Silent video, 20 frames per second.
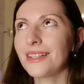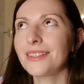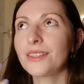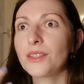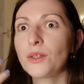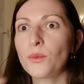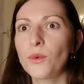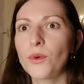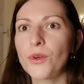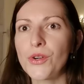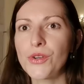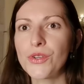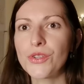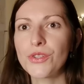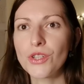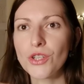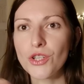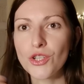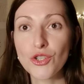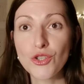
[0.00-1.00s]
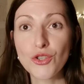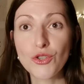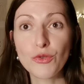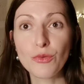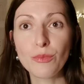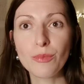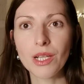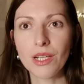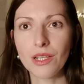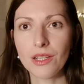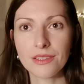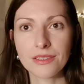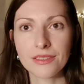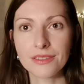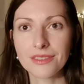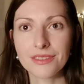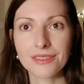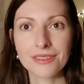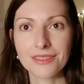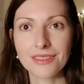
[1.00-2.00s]
the word
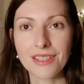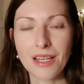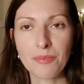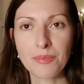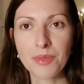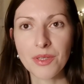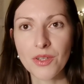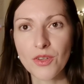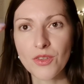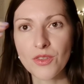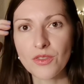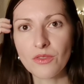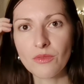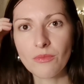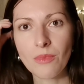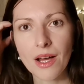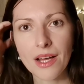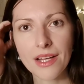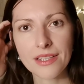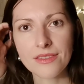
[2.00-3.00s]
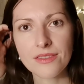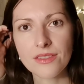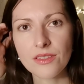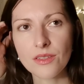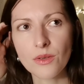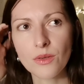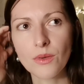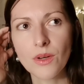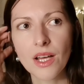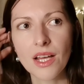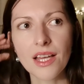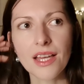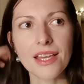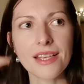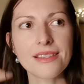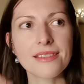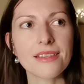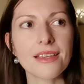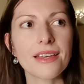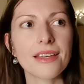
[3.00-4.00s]
jubilant appears to mind. So
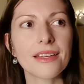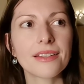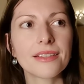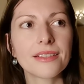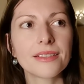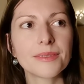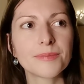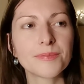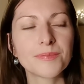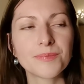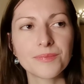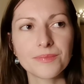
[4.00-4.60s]
it's like,